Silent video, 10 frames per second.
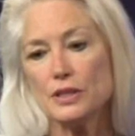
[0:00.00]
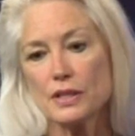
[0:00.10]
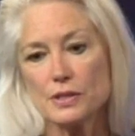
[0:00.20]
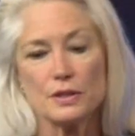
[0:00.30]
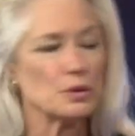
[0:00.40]

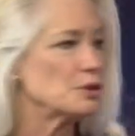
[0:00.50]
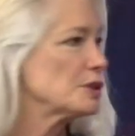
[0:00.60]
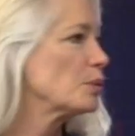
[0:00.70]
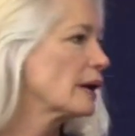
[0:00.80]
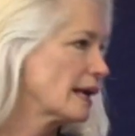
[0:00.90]
just do
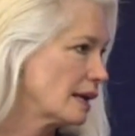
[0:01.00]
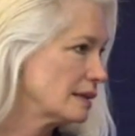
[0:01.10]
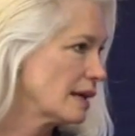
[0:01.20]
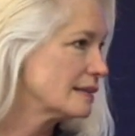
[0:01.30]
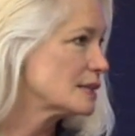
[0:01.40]
GYN
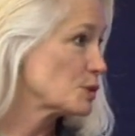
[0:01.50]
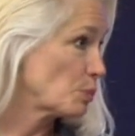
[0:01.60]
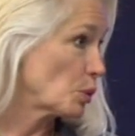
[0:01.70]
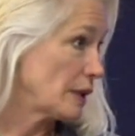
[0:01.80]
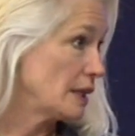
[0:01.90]
at this
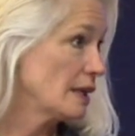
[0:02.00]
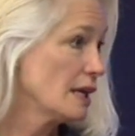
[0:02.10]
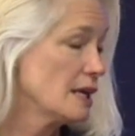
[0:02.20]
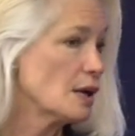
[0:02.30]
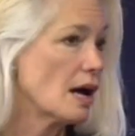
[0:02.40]
point.
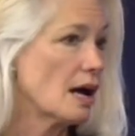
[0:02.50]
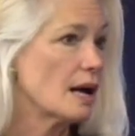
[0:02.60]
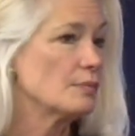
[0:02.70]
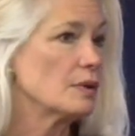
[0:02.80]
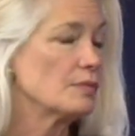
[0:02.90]

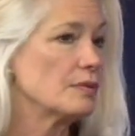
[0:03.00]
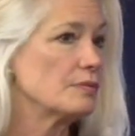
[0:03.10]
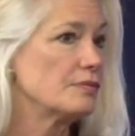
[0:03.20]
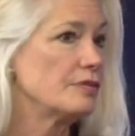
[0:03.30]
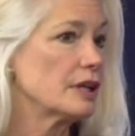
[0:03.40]

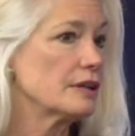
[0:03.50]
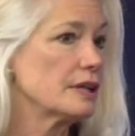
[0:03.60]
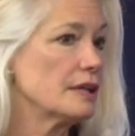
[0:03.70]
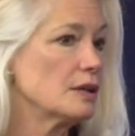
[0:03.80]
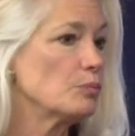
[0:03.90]

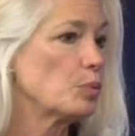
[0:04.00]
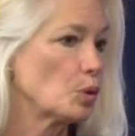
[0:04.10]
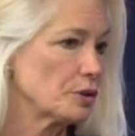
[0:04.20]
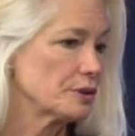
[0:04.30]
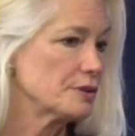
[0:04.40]
Very
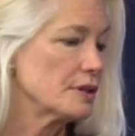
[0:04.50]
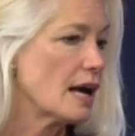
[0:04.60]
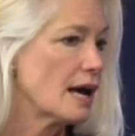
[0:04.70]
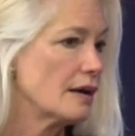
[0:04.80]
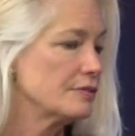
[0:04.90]
important to
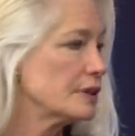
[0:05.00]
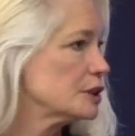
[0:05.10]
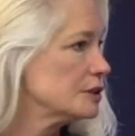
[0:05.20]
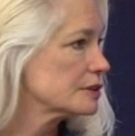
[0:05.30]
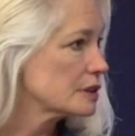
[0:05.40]
have a
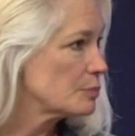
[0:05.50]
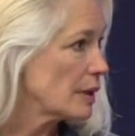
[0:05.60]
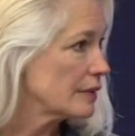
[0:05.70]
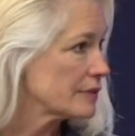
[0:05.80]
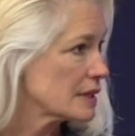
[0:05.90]
yearly
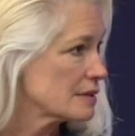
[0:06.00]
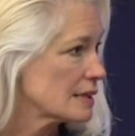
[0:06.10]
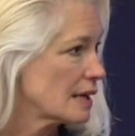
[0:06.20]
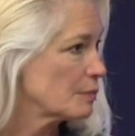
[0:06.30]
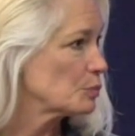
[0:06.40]
pelvic
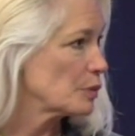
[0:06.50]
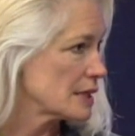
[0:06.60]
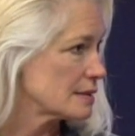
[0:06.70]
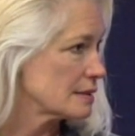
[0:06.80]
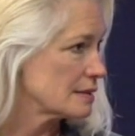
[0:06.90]
exam and
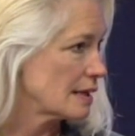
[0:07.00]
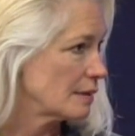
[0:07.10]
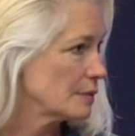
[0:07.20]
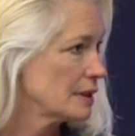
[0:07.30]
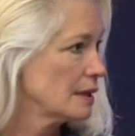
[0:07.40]
breast
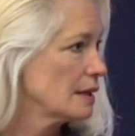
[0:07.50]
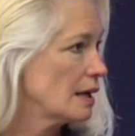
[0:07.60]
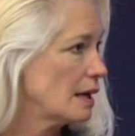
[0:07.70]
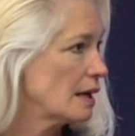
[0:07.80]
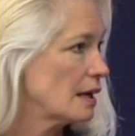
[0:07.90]
exam,
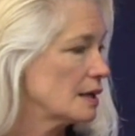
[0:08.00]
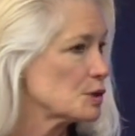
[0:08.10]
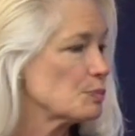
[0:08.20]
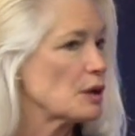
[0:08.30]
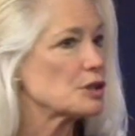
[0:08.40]

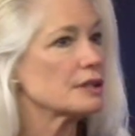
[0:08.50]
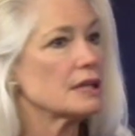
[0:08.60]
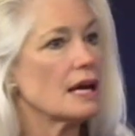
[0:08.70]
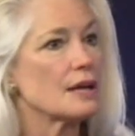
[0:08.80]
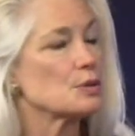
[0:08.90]

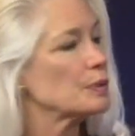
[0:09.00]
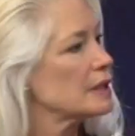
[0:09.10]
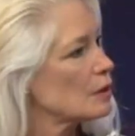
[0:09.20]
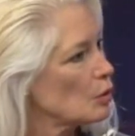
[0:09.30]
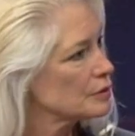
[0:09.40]
especially as we
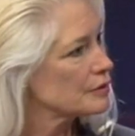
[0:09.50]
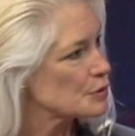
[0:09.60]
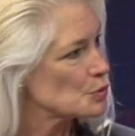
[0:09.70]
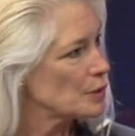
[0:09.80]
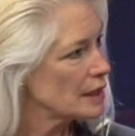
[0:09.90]
get older.
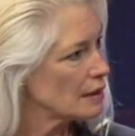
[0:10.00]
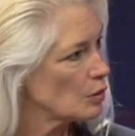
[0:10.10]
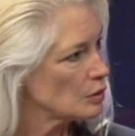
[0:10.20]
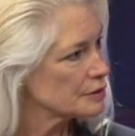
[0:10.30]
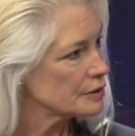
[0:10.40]
As we get
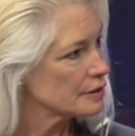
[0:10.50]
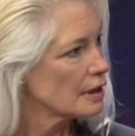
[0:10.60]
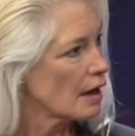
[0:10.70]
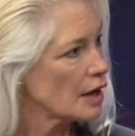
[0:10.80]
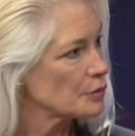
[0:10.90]
older,
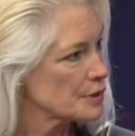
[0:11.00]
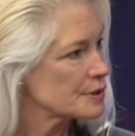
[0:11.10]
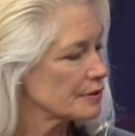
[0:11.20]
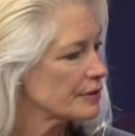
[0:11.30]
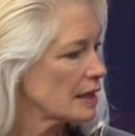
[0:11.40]
our
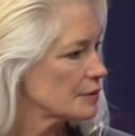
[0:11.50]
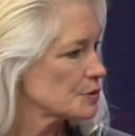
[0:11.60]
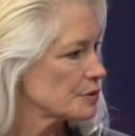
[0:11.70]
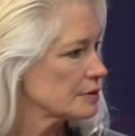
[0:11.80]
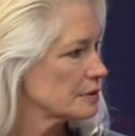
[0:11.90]
risk of
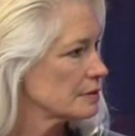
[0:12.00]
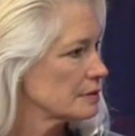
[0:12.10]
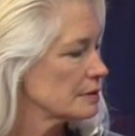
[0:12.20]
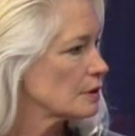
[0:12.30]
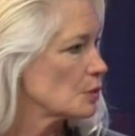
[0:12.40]
cancer
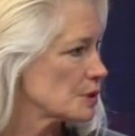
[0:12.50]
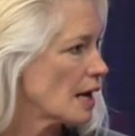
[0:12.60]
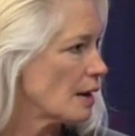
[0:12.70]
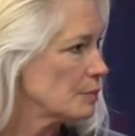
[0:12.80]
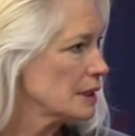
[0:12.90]
goes
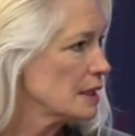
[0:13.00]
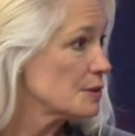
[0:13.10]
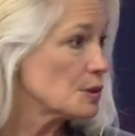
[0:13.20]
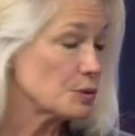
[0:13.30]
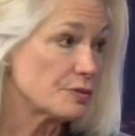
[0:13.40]
up.
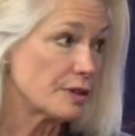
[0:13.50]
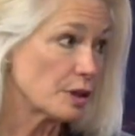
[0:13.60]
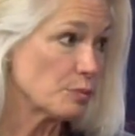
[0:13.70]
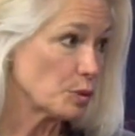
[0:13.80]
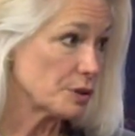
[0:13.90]
So it's
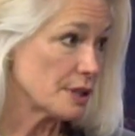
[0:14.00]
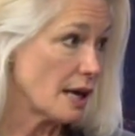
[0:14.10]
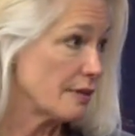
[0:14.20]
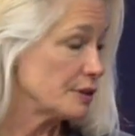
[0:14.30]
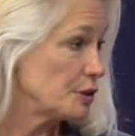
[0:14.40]
very important to
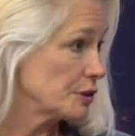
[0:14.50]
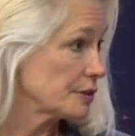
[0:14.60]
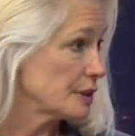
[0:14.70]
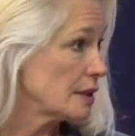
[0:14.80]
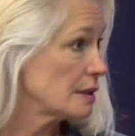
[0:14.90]
have a
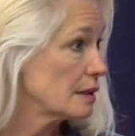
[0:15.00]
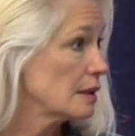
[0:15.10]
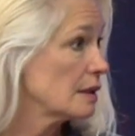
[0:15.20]
yearly